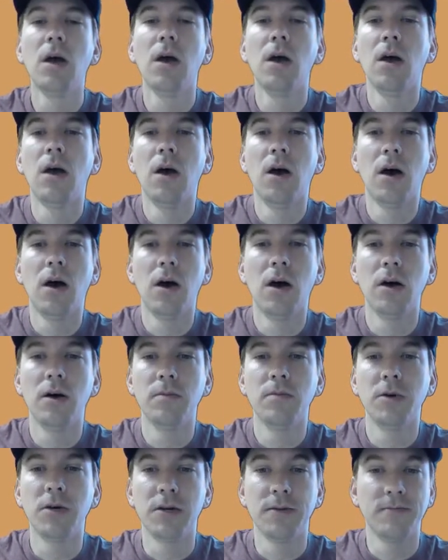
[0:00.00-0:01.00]

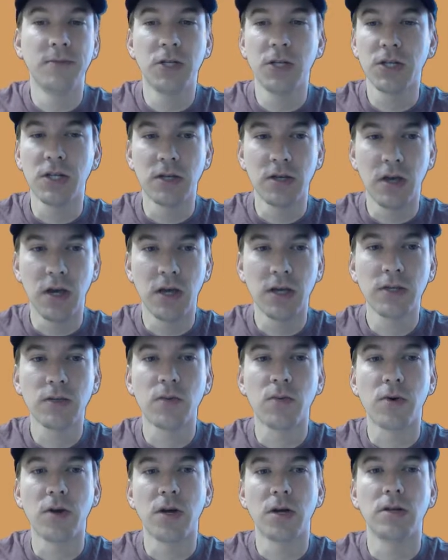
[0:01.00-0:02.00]
But just in case,
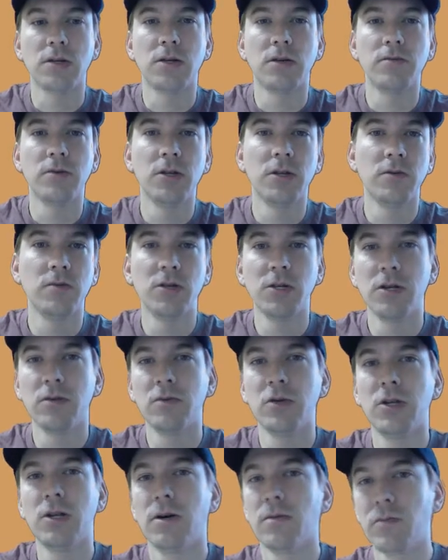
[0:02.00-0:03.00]
we're at
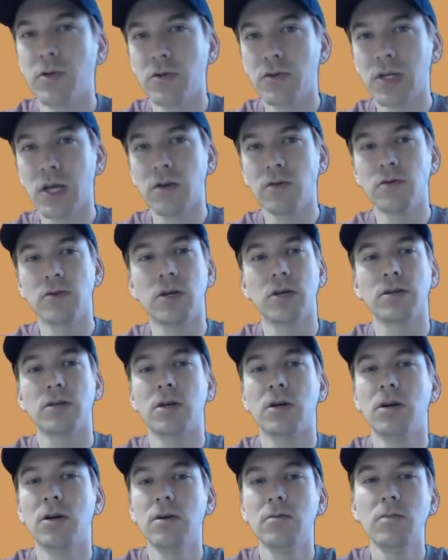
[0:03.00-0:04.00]

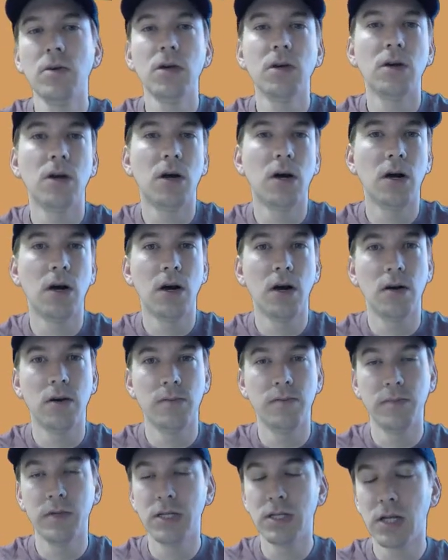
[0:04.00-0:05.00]
www.bluetengu.com,
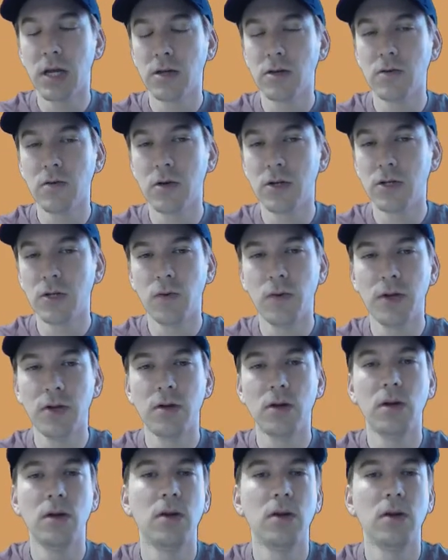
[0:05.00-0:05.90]
btengu on Twitter,